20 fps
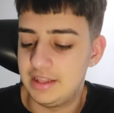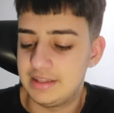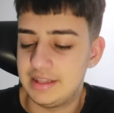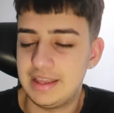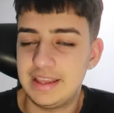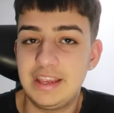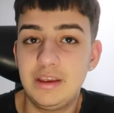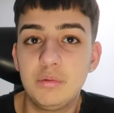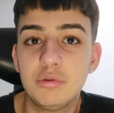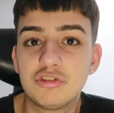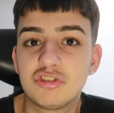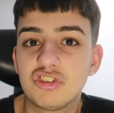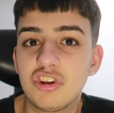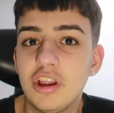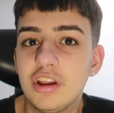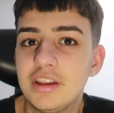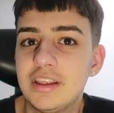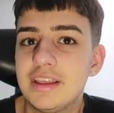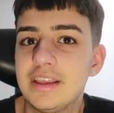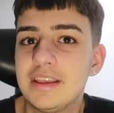that he was
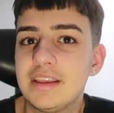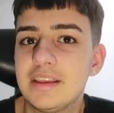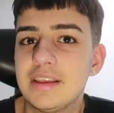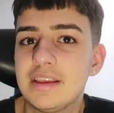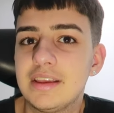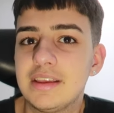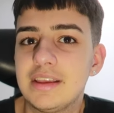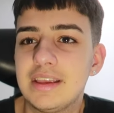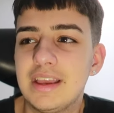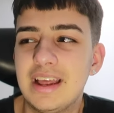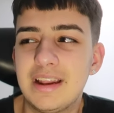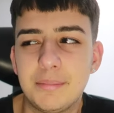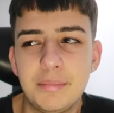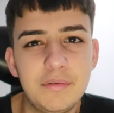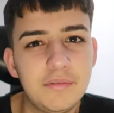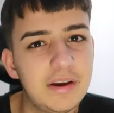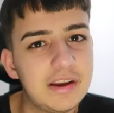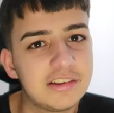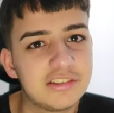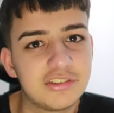slightly he had a
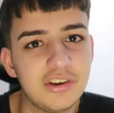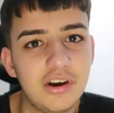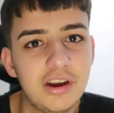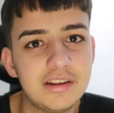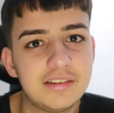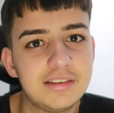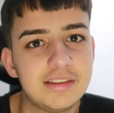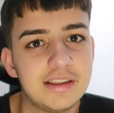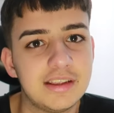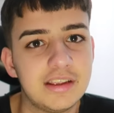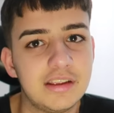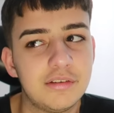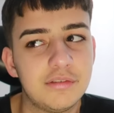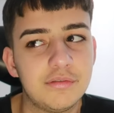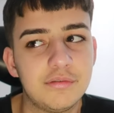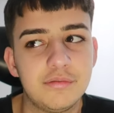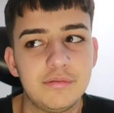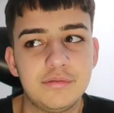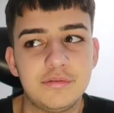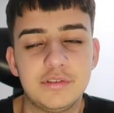bit of anxiety
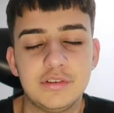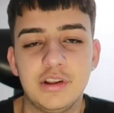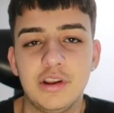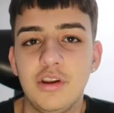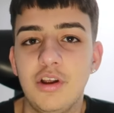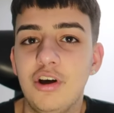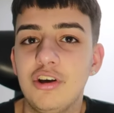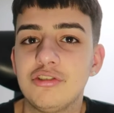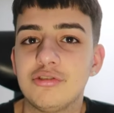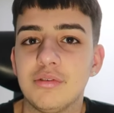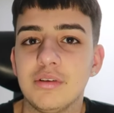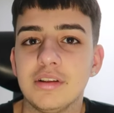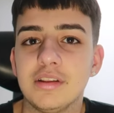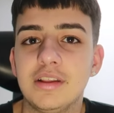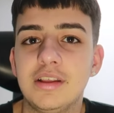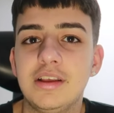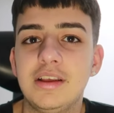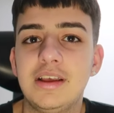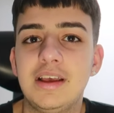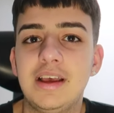for the last one,